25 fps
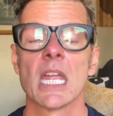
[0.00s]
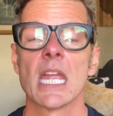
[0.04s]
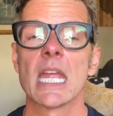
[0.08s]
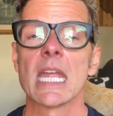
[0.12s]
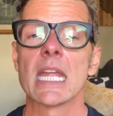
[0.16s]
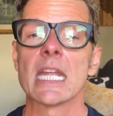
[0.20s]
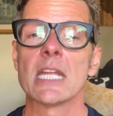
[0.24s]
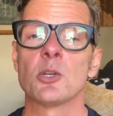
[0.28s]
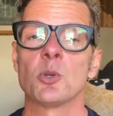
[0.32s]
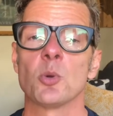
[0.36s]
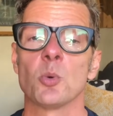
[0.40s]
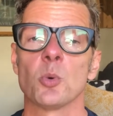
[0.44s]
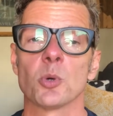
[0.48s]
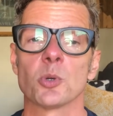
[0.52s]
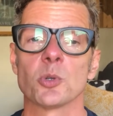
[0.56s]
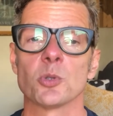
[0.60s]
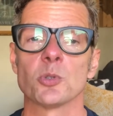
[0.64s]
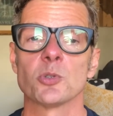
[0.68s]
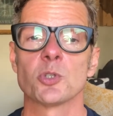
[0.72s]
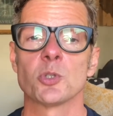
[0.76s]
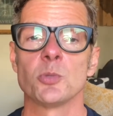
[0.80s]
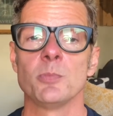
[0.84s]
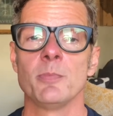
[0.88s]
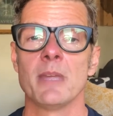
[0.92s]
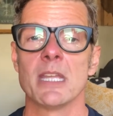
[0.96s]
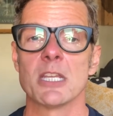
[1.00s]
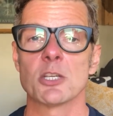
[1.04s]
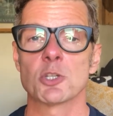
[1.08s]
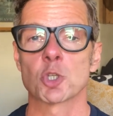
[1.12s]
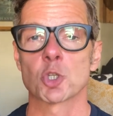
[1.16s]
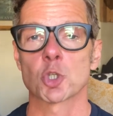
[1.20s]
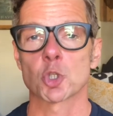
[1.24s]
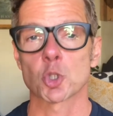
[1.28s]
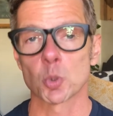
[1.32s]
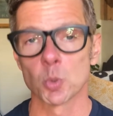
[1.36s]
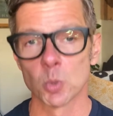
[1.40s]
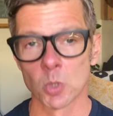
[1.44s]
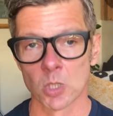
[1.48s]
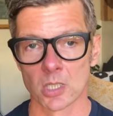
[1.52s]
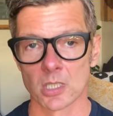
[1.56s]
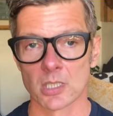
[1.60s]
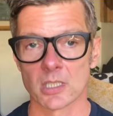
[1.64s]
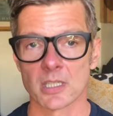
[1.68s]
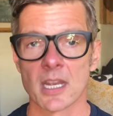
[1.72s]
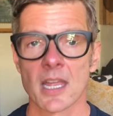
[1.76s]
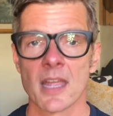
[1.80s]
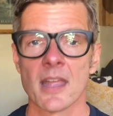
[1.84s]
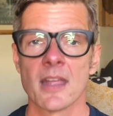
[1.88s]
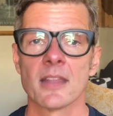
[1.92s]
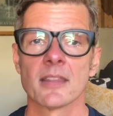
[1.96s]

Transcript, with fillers: in order to make sure